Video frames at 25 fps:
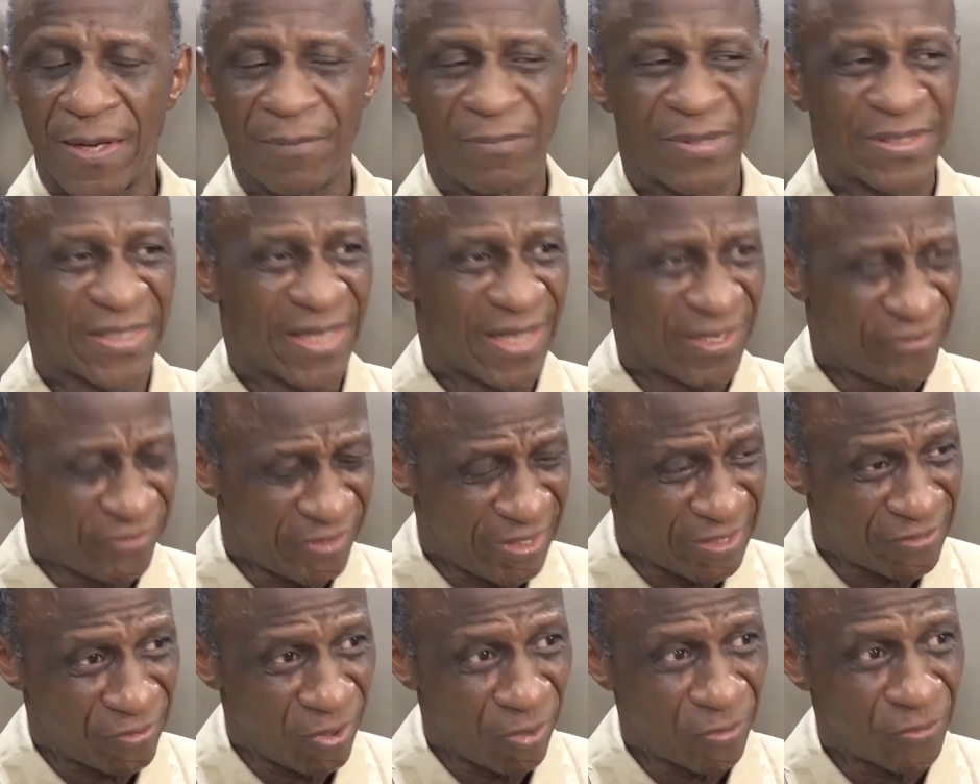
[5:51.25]
But as
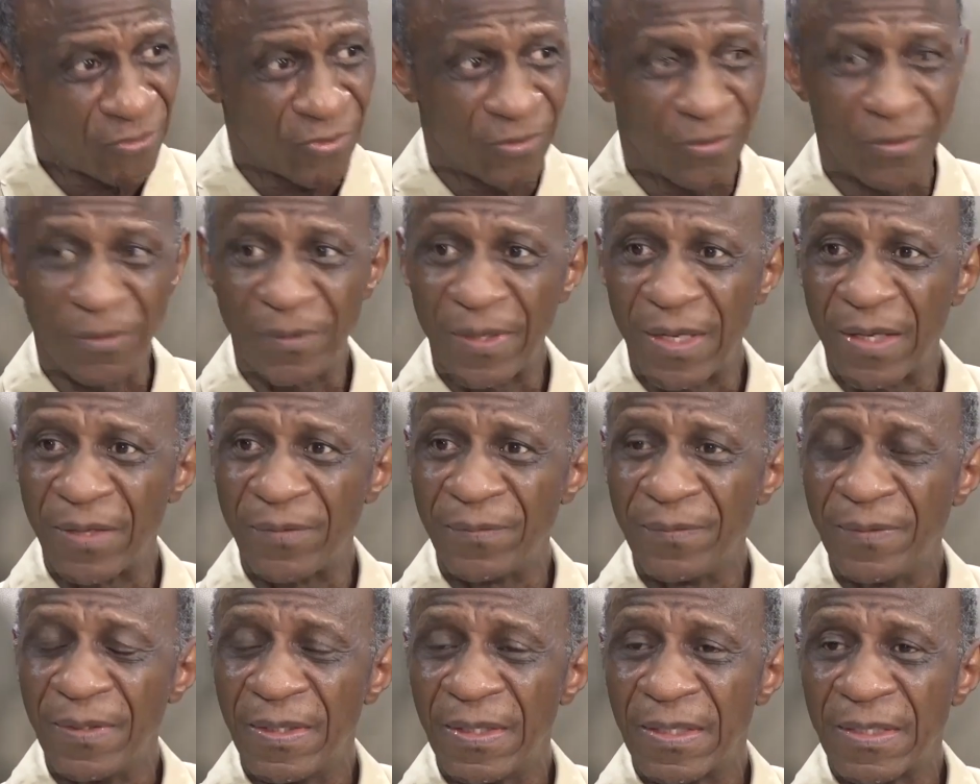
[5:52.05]
I talk to you
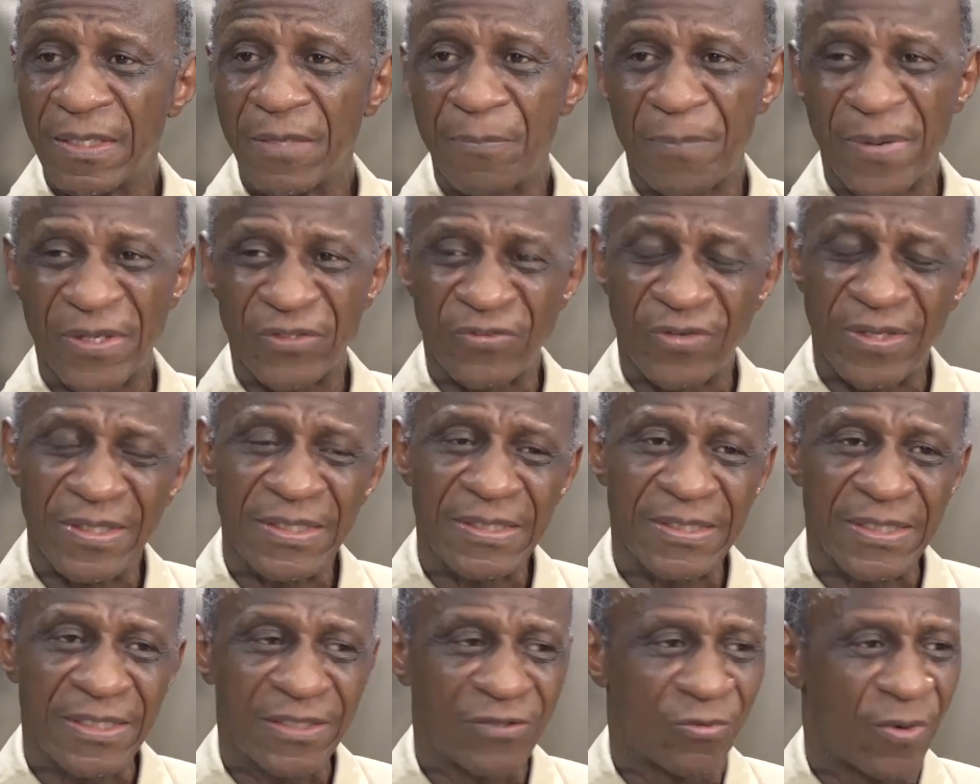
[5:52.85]
now, the
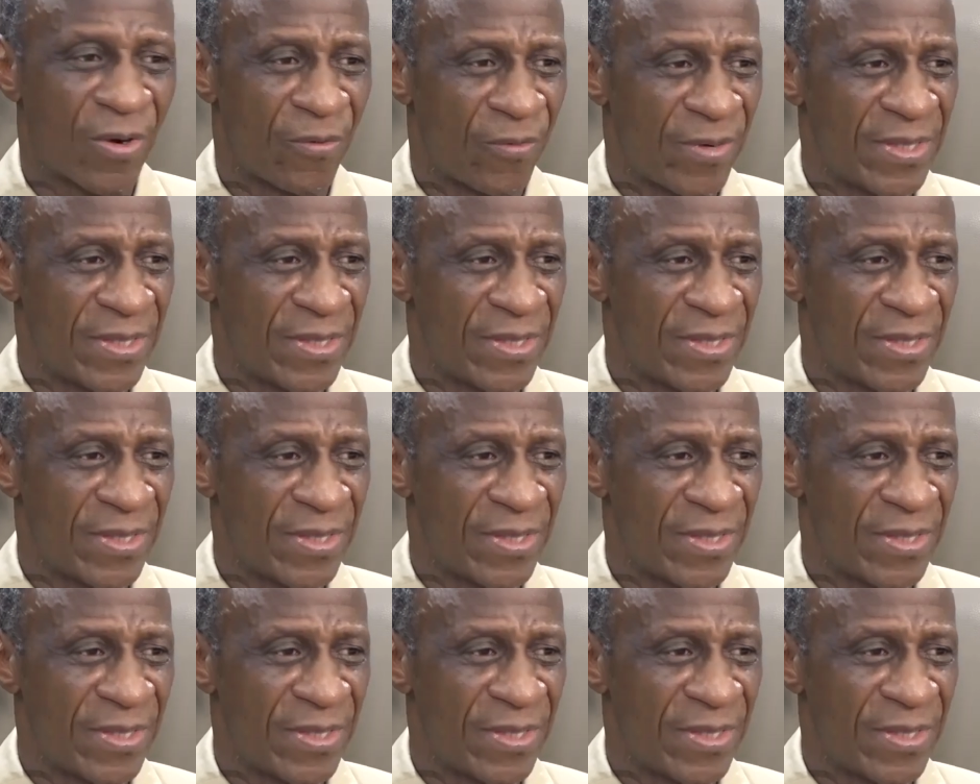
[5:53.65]
percentage we're